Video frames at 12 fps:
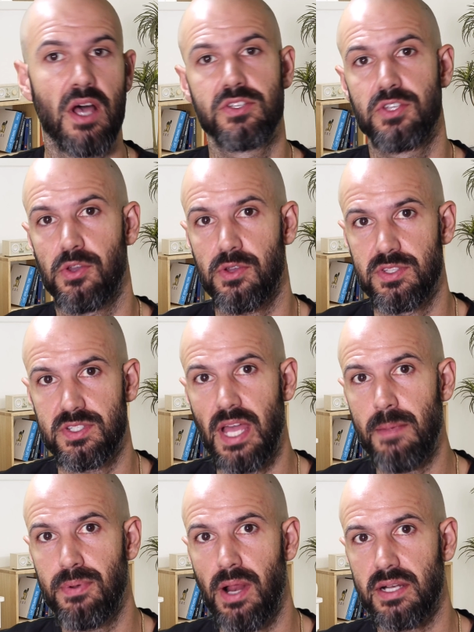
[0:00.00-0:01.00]
so you can stay
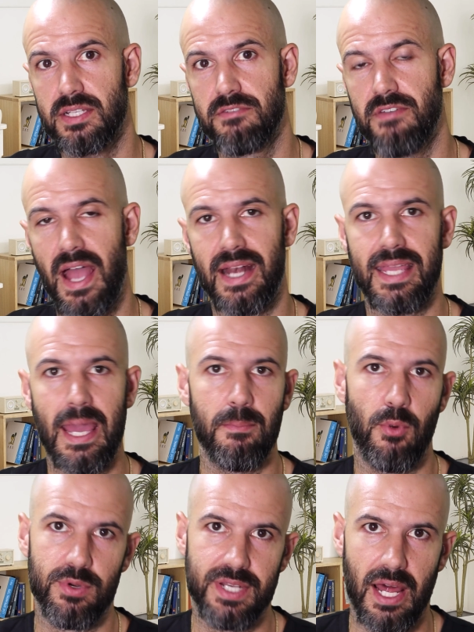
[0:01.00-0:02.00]
productive and get
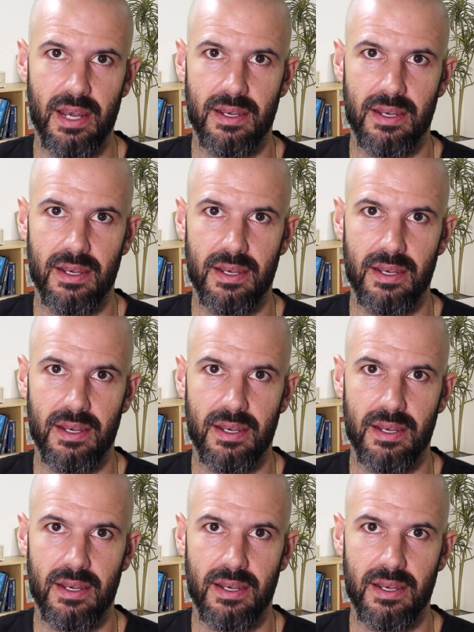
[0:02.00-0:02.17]
more done.